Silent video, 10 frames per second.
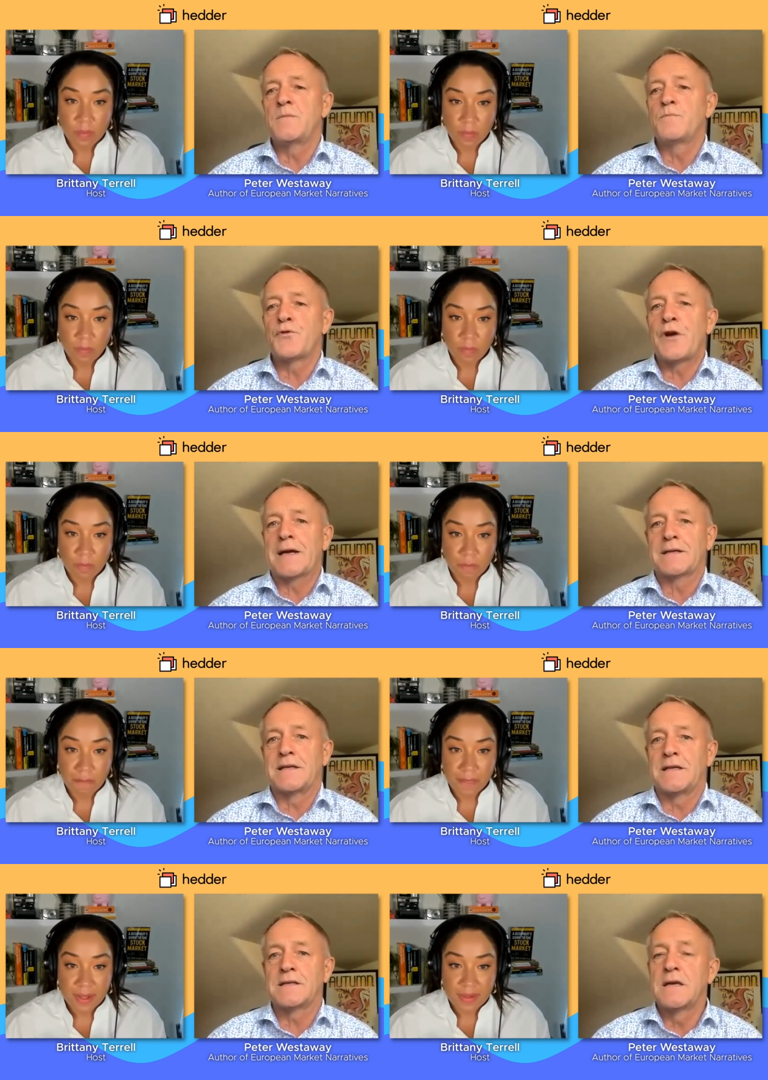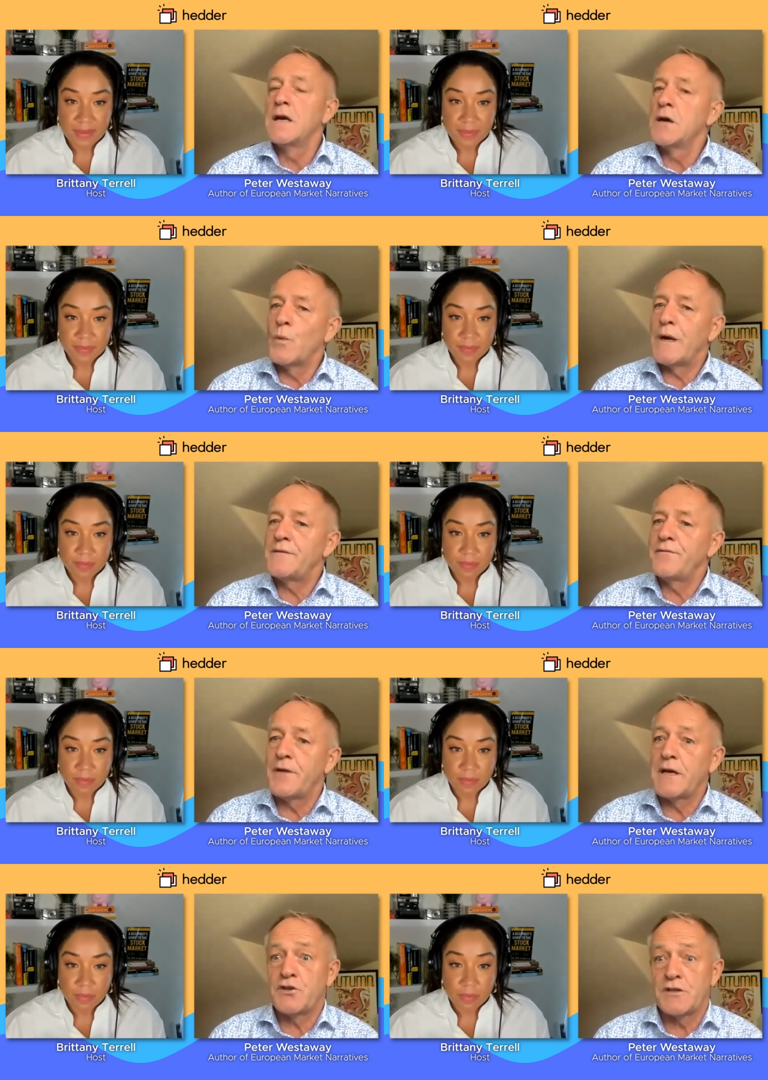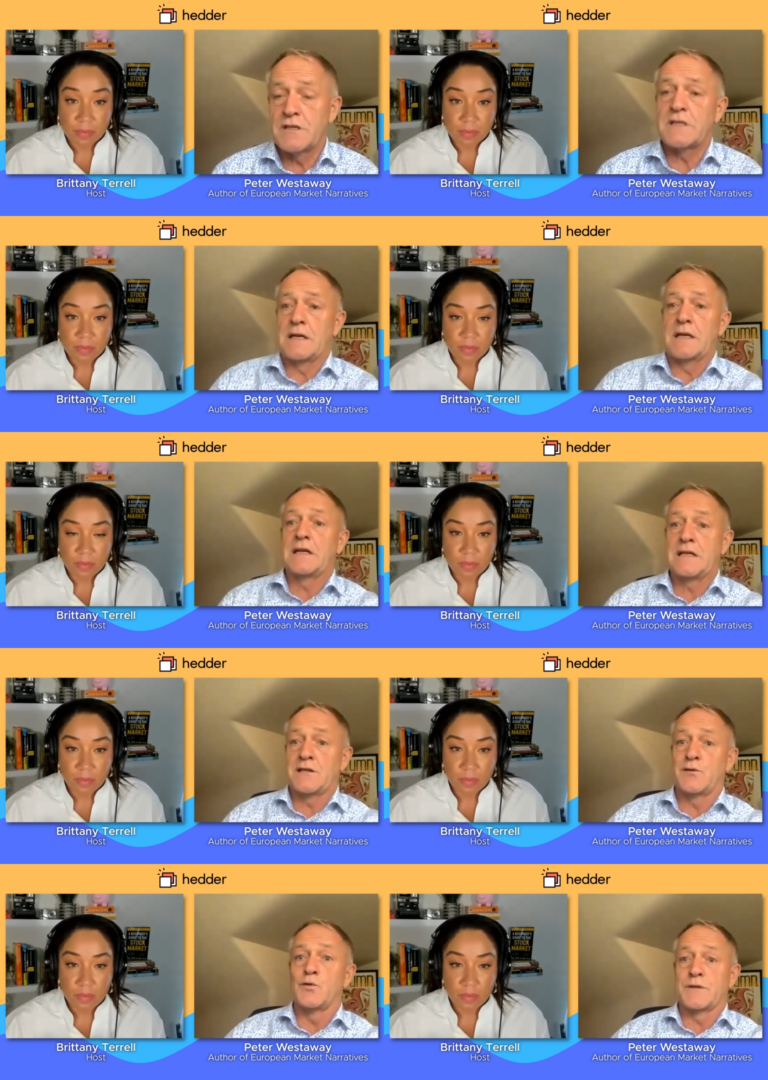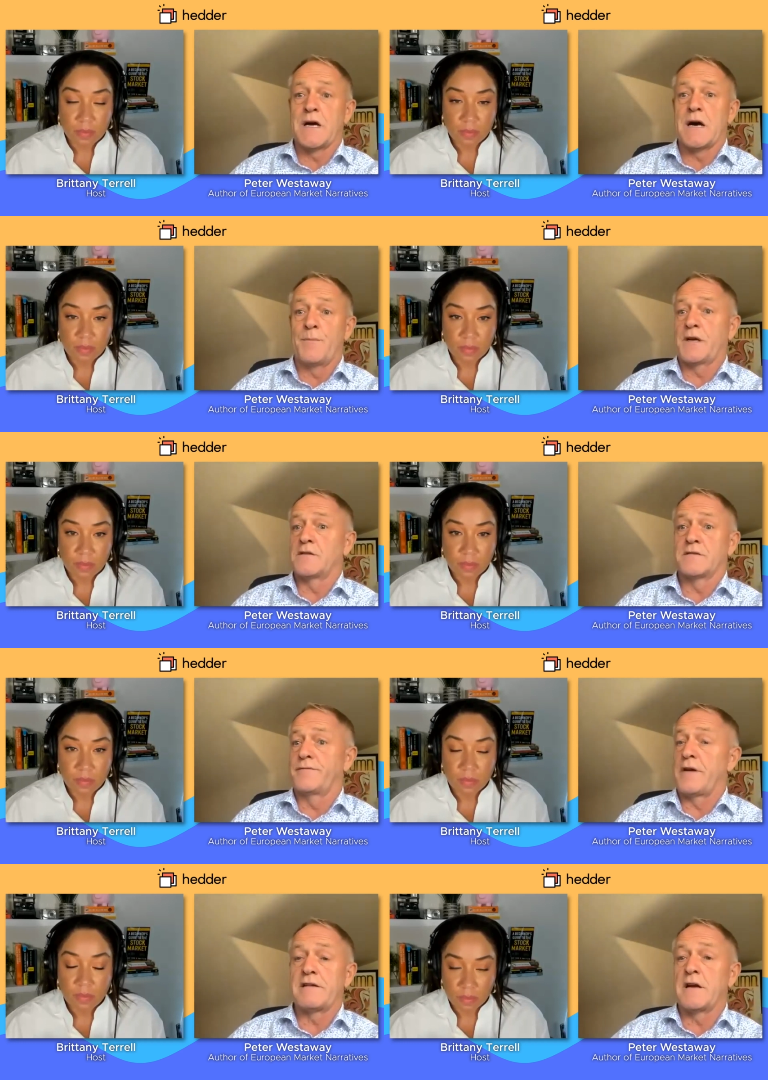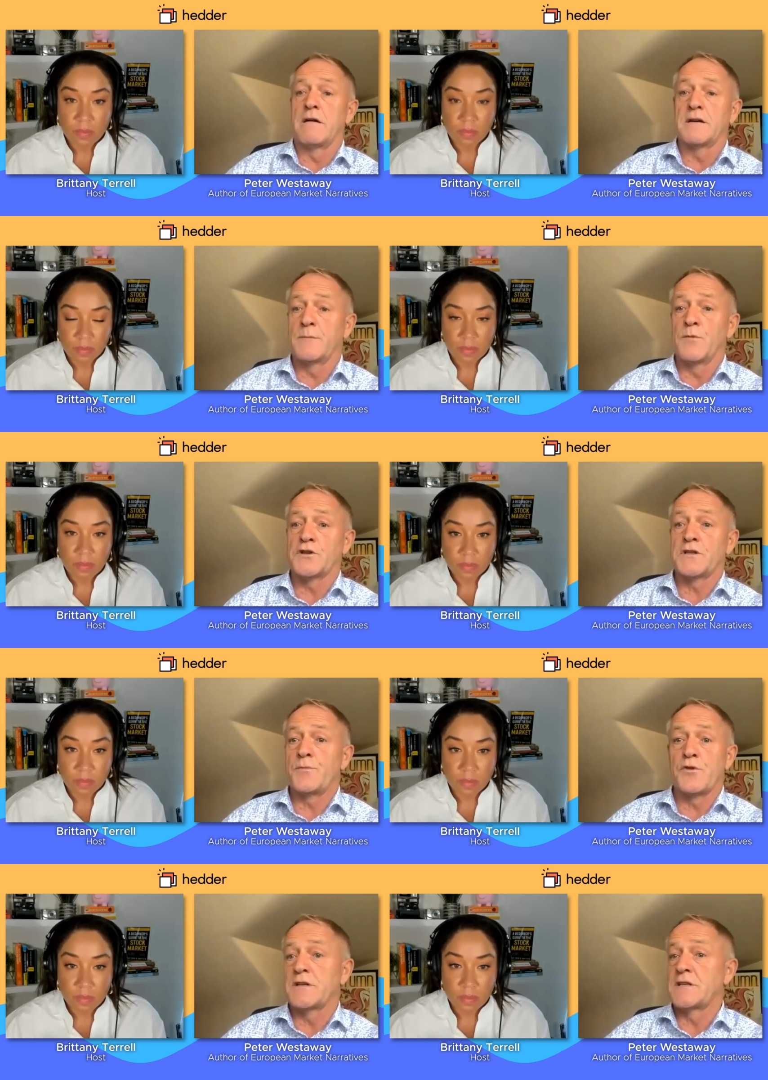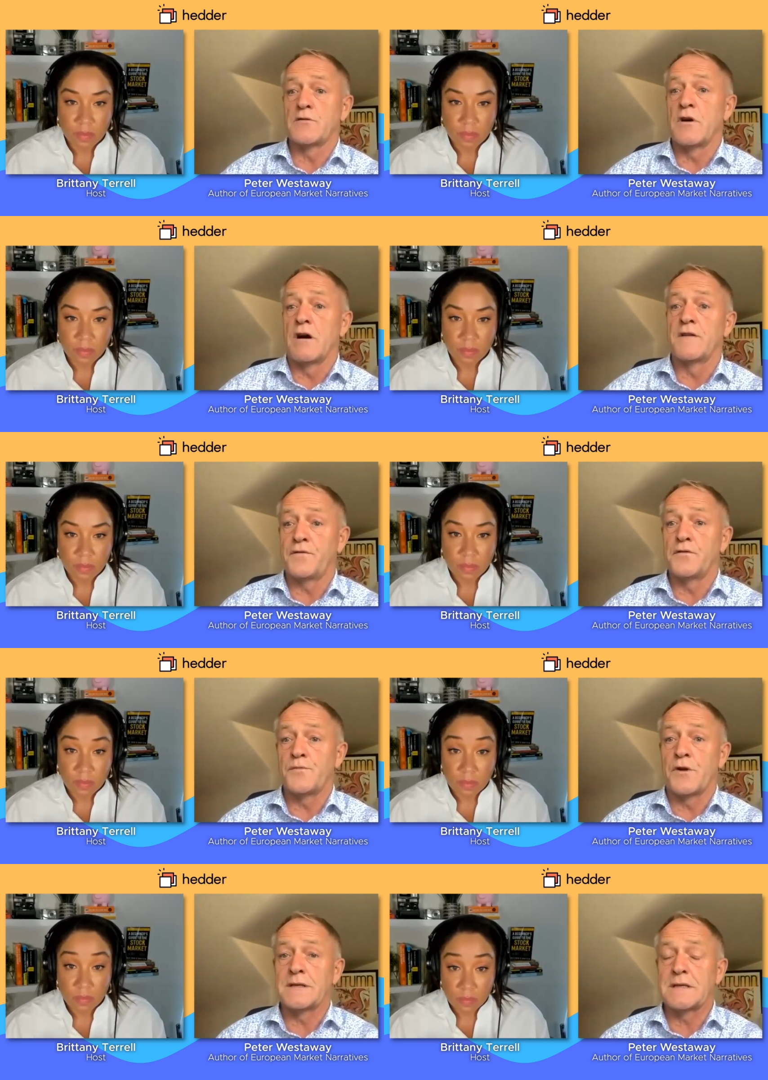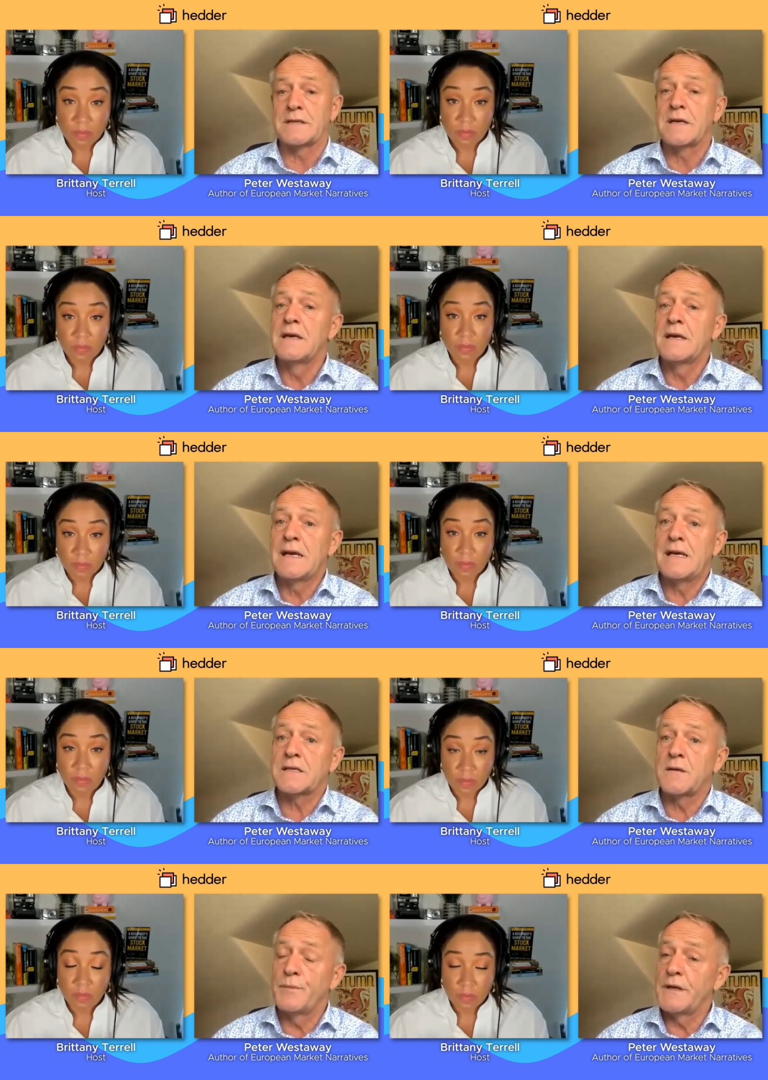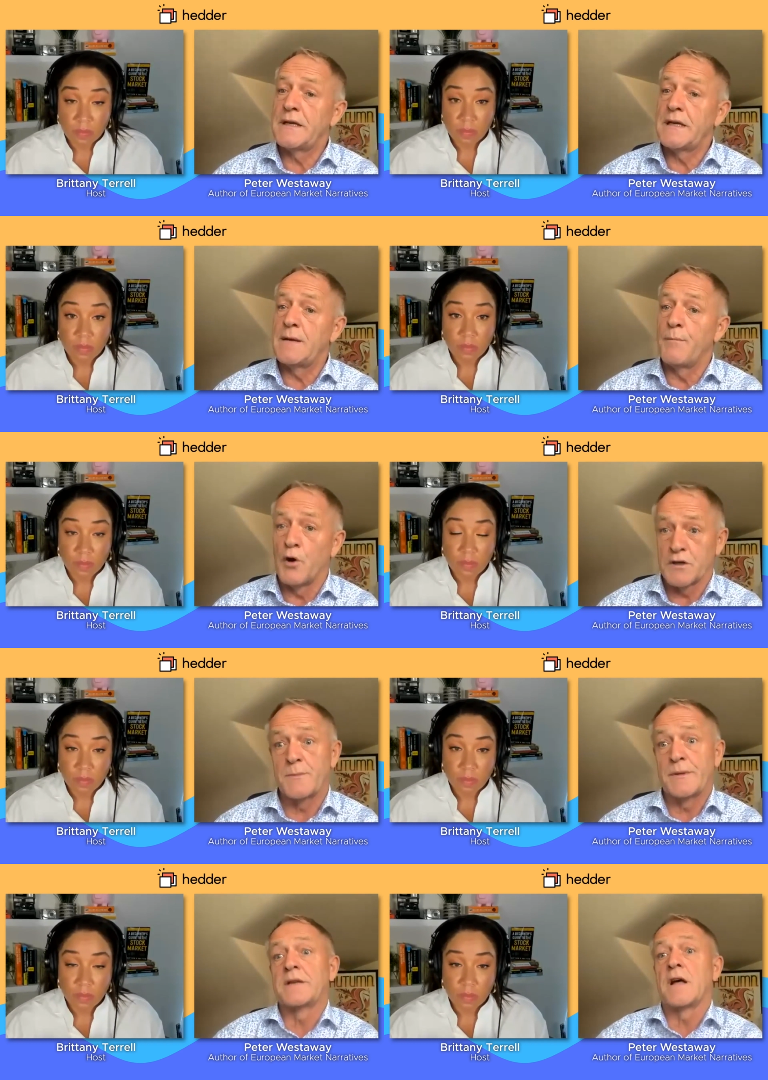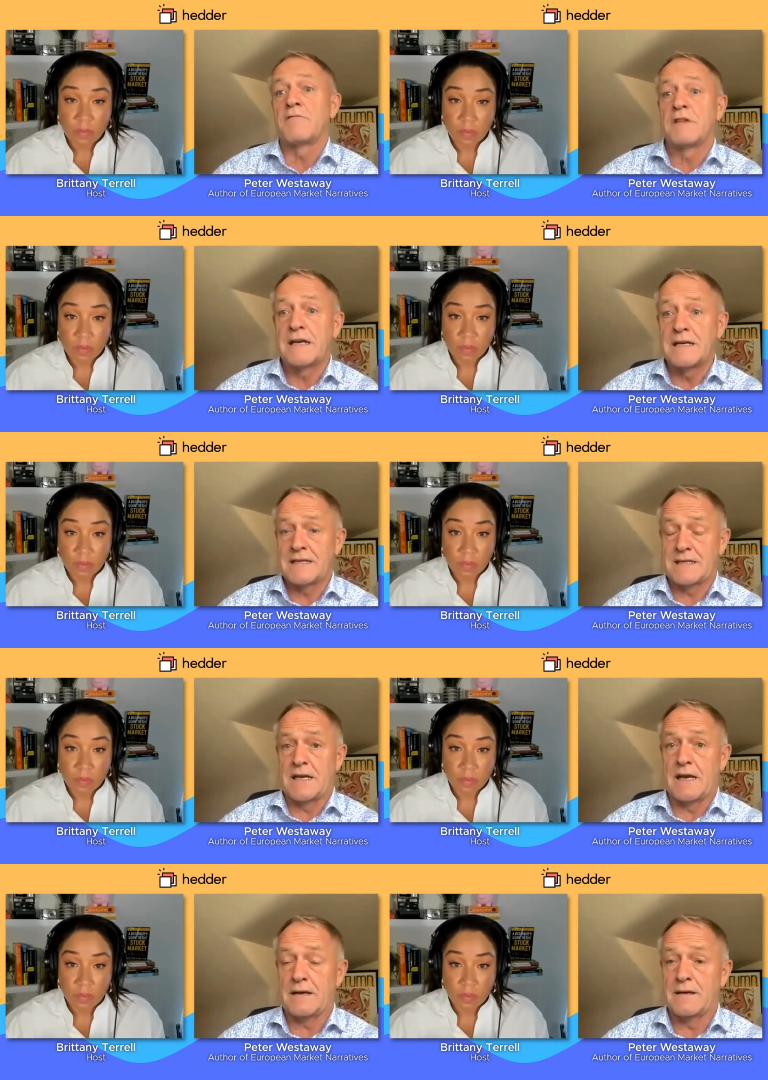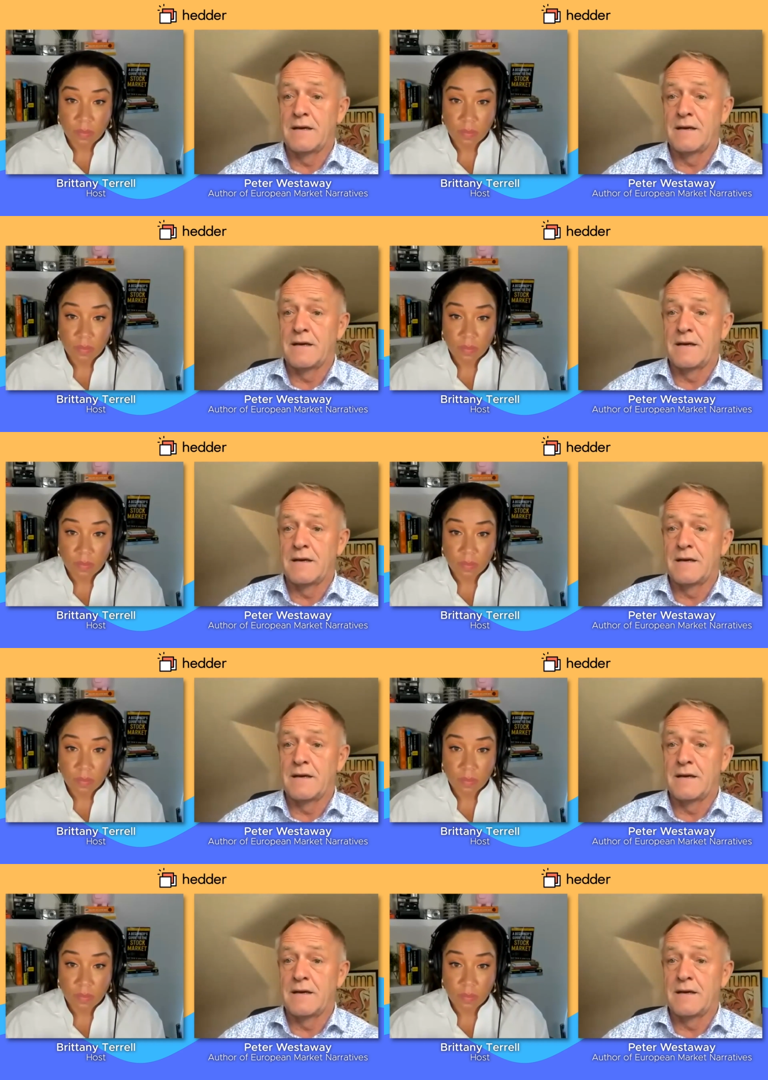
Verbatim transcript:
Speaker 1: in practice, when inflation suddenly soars up because of very high commodity prices or high food prices, it's completely impossible and unrealistic